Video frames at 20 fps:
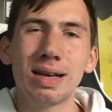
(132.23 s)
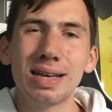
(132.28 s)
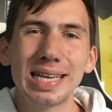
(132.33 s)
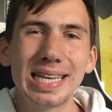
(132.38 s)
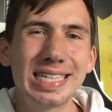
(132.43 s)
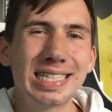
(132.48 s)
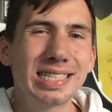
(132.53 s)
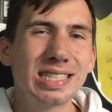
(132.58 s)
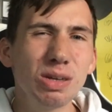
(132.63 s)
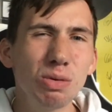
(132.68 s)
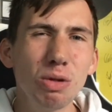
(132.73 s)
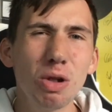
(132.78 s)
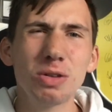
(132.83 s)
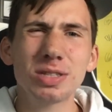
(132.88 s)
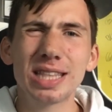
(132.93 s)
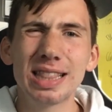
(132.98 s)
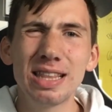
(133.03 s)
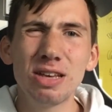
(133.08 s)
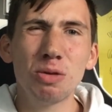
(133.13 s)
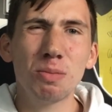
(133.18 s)
he still
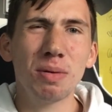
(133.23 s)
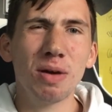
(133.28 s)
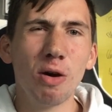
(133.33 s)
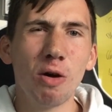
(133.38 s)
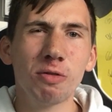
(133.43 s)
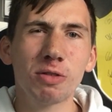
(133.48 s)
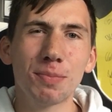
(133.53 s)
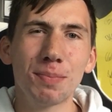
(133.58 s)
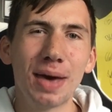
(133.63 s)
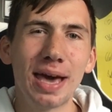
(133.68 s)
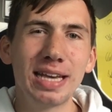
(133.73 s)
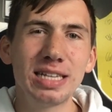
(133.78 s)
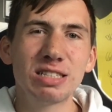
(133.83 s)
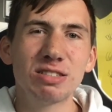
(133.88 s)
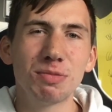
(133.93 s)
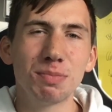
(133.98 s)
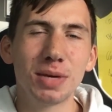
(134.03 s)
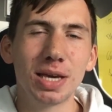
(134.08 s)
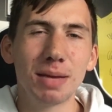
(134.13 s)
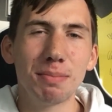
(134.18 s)
looks a little bit off the
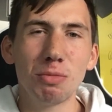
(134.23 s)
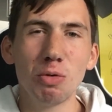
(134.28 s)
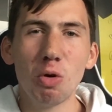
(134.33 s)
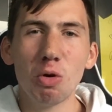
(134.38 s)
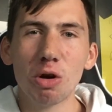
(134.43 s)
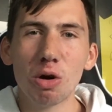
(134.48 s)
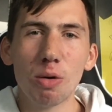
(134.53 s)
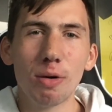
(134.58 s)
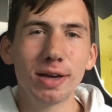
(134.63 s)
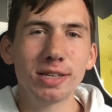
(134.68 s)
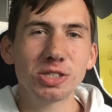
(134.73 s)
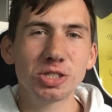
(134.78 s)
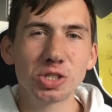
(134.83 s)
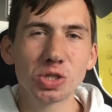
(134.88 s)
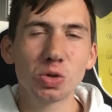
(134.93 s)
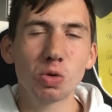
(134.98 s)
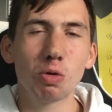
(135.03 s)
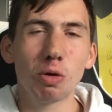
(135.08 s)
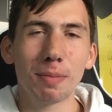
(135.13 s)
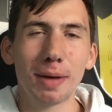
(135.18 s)
pace for me. I'm not quite
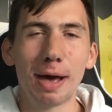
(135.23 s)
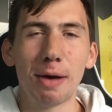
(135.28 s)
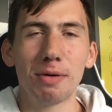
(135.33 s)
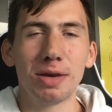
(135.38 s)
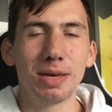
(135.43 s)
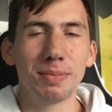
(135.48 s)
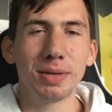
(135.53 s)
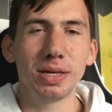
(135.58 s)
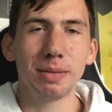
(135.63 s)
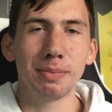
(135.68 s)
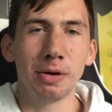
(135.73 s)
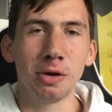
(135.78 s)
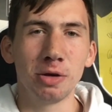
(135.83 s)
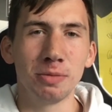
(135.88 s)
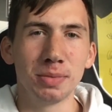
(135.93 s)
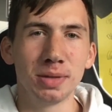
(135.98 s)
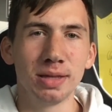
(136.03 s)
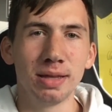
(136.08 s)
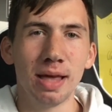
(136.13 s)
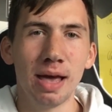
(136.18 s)
sure about him at the
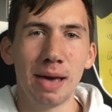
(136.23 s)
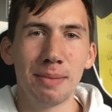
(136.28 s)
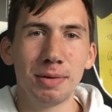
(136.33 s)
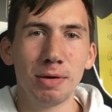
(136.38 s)
moment.